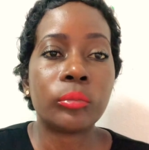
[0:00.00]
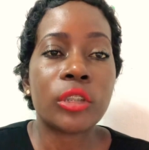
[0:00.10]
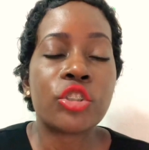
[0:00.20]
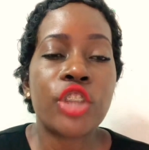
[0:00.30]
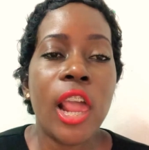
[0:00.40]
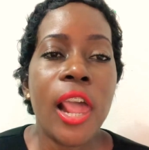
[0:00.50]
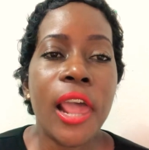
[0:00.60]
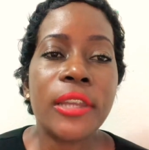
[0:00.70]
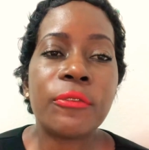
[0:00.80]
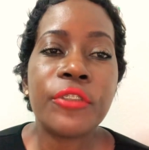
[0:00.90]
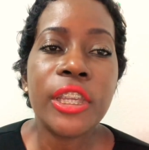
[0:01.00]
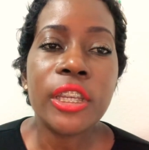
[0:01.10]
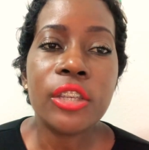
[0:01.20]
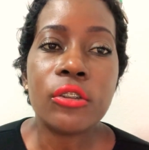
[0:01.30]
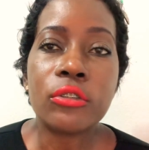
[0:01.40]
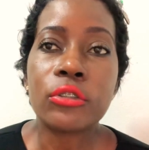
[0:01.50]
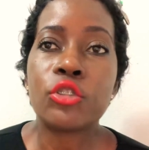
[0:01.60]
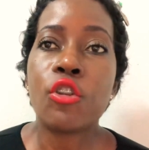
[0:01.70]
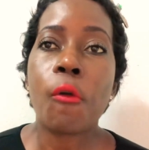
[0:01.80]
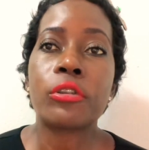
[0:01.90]
share the videos
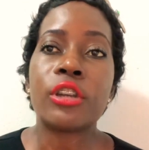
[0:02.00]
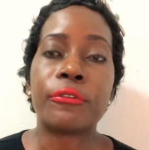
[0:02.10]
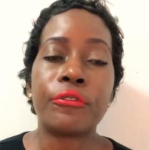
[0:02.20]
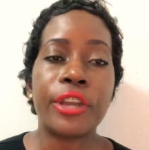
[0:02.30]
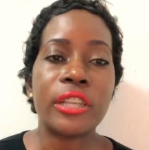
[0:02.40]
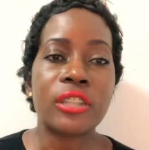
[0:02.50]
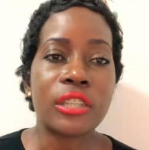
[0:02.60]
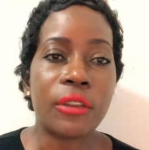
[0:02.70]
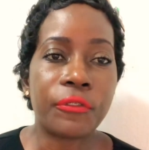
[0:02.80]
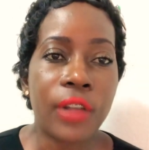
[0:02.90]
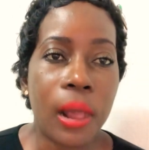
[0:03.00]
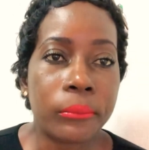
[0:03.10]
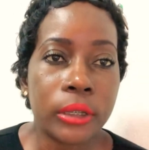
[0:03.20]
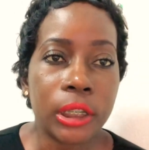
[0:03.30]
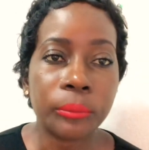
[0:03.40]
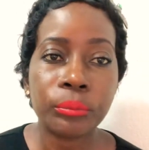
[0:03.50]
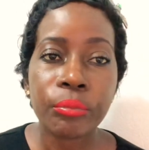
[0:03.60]
you your friends and your family